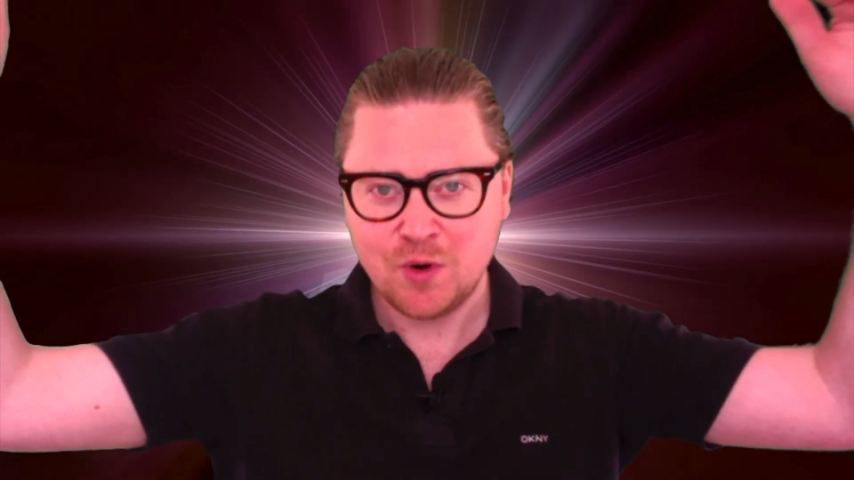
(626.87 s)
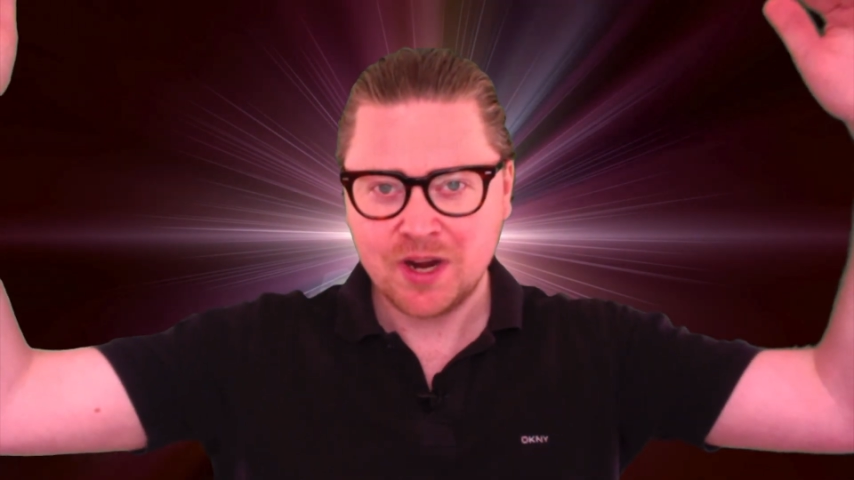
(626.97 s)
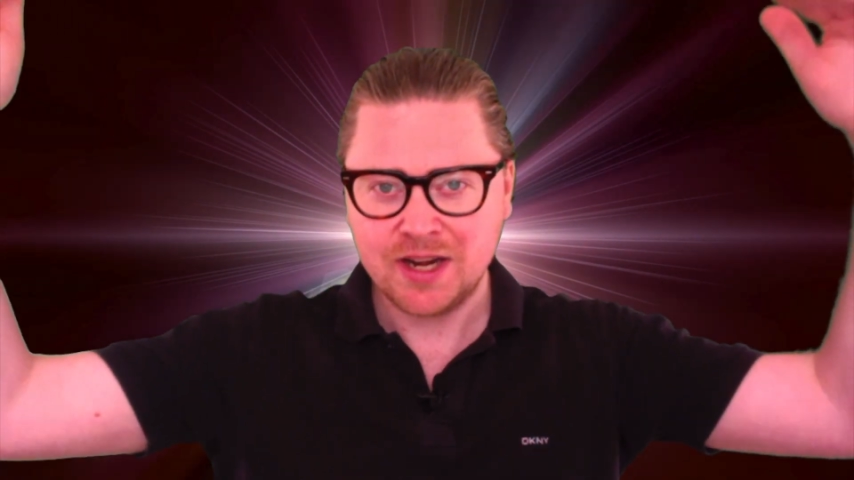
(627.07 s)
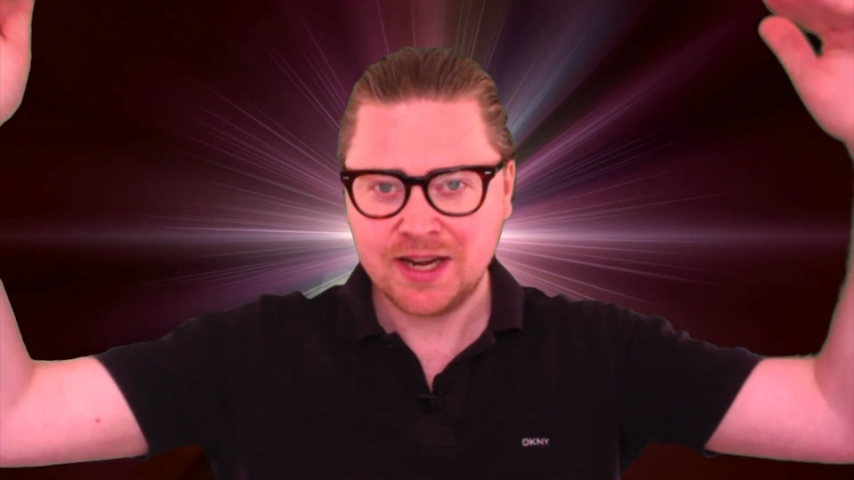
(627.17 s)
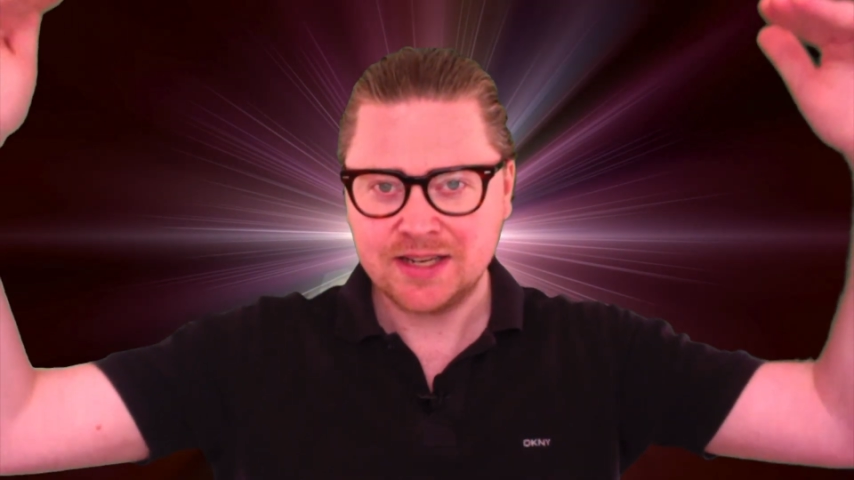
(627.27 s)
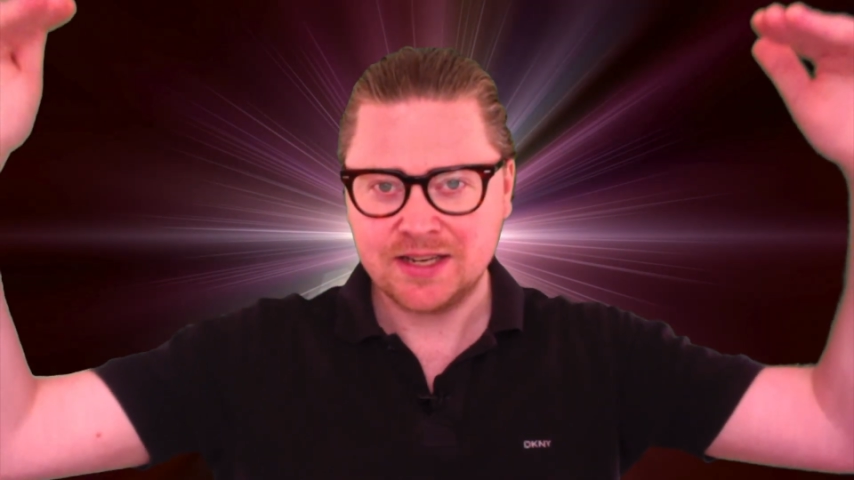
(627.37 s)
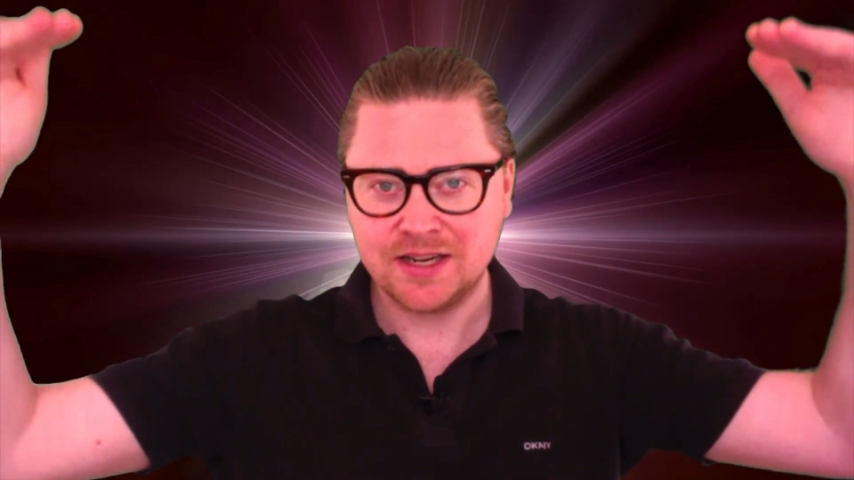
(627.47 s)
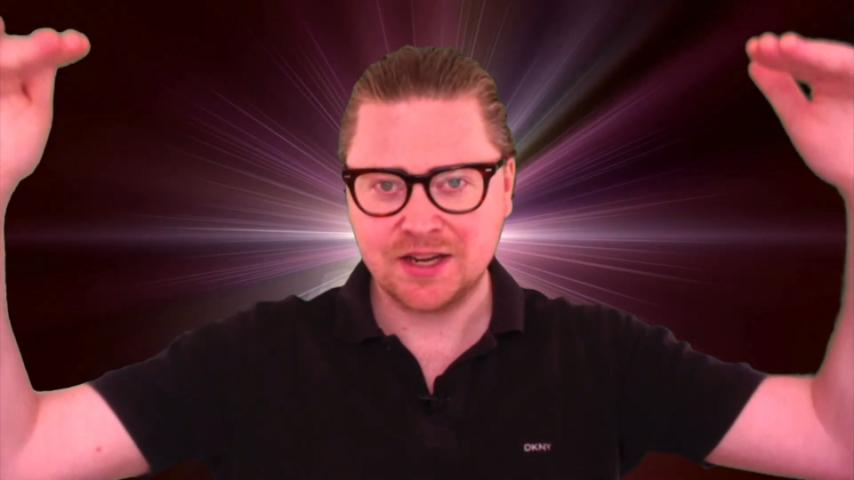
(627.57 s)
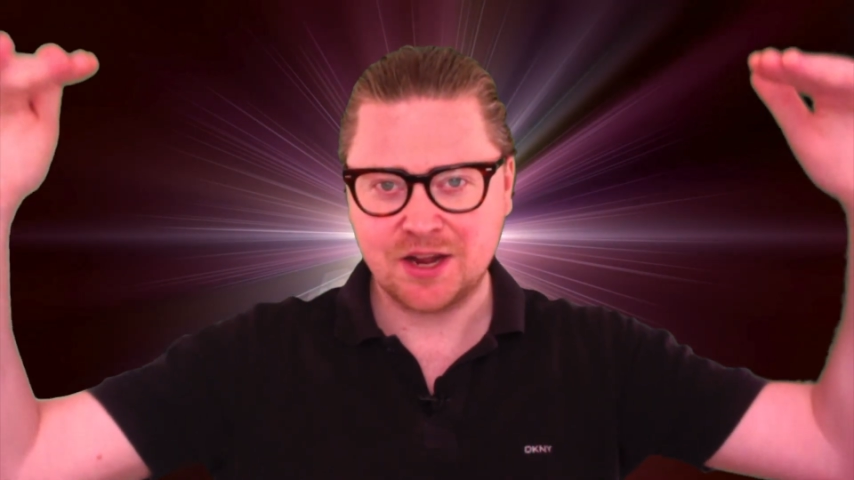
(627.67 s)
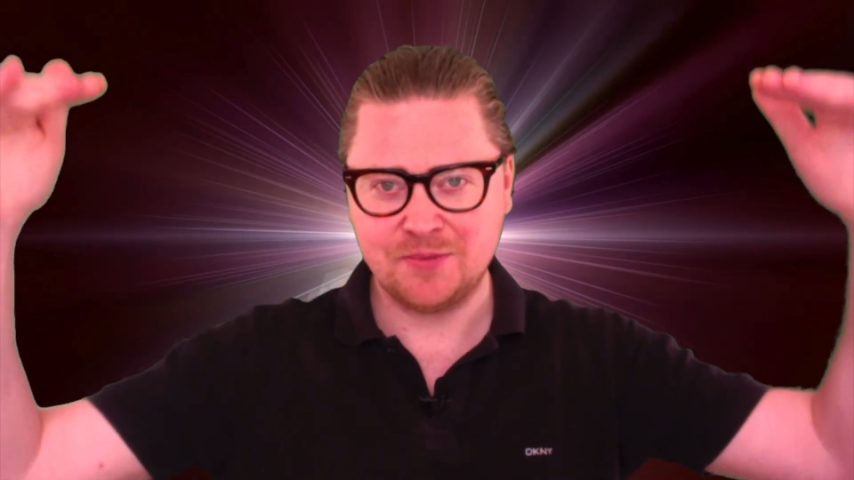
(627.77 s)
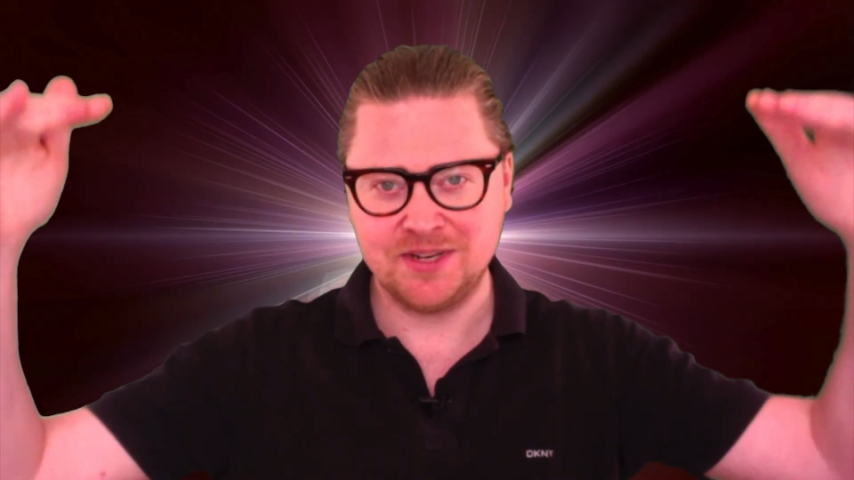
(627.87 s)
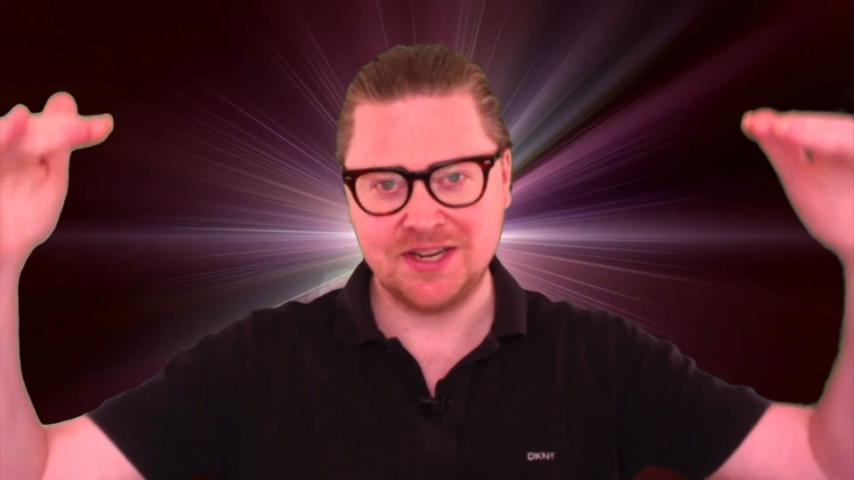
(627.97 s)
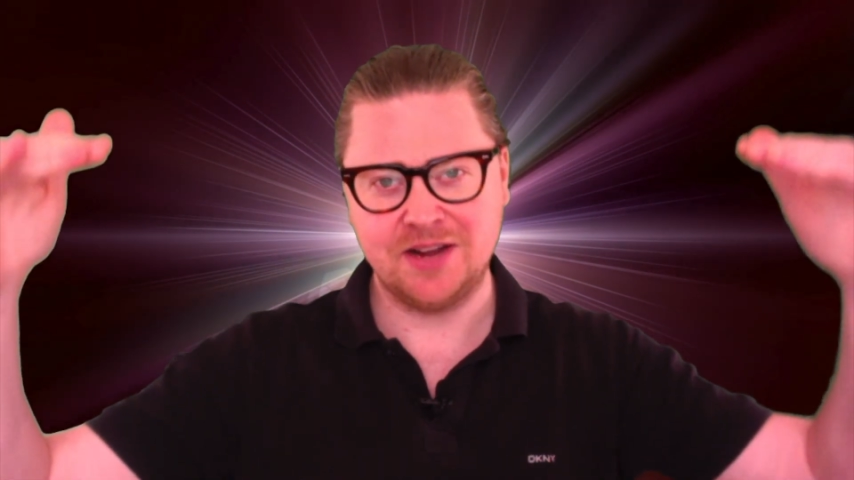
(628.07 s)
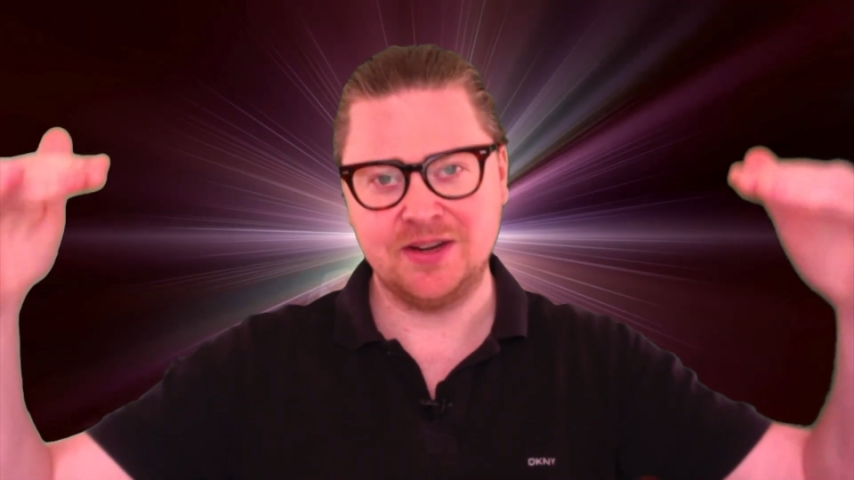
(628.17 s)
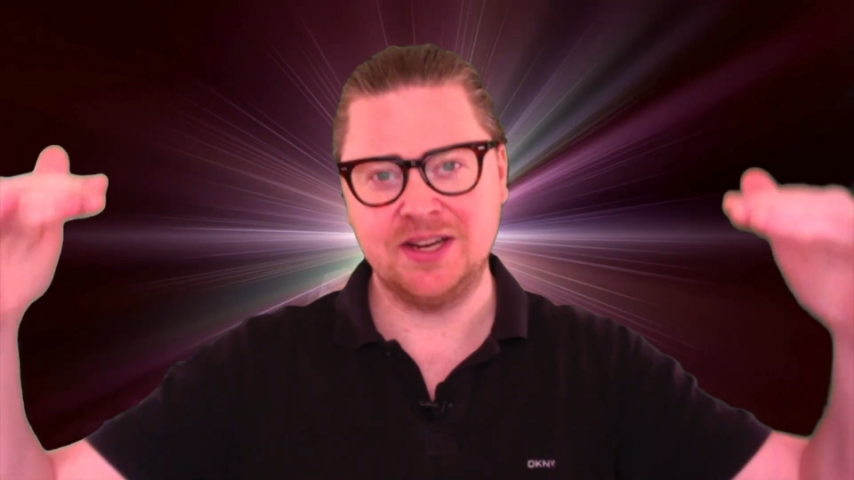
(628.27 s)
connected and coming down